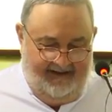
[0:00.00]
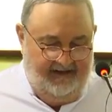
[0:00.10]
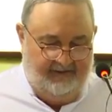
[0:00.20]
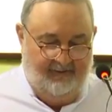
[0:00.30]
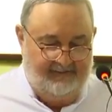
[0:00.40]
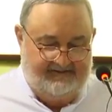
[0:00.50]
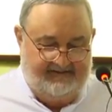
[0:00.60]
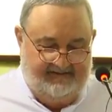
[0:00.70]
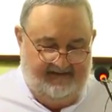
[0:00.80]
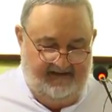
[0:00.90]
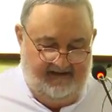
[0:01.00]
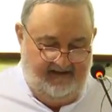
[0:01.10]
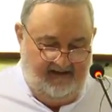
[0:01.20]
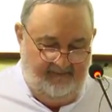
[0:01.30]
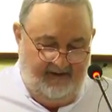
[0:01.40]
he quotes
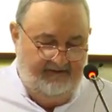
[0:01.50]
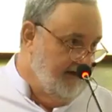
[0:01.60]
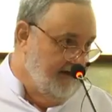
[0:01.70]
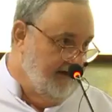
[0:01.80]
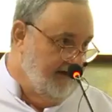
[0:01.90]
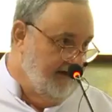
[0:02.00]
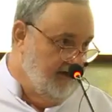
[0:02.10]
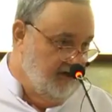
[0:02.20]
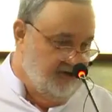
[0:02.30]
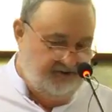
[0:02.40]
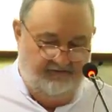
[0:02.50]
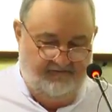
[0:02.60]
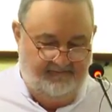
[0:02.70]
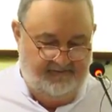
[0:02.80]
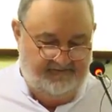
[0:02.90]
the American humiliation of